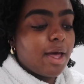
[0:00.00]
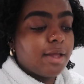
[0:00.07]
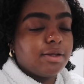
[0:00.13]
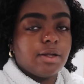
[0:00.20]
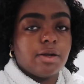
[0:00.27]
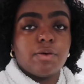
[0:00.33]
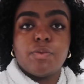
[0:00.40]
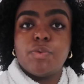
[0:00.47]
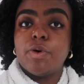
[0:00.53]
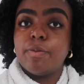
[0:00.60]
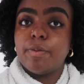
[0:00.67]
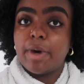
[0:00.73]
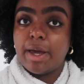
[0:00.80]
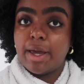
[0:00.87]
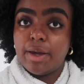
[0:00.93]
and then I will
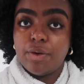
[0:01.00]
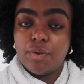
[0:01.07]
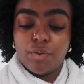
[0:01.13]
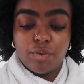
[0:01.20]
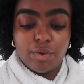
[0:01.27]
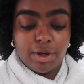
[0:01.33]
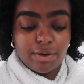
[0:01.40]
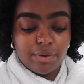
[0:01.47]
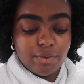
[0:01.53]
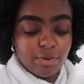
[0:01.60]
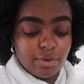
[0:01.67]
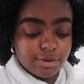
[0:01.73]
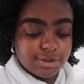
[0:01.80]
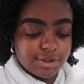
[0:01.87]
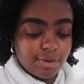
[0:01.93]
put my oil on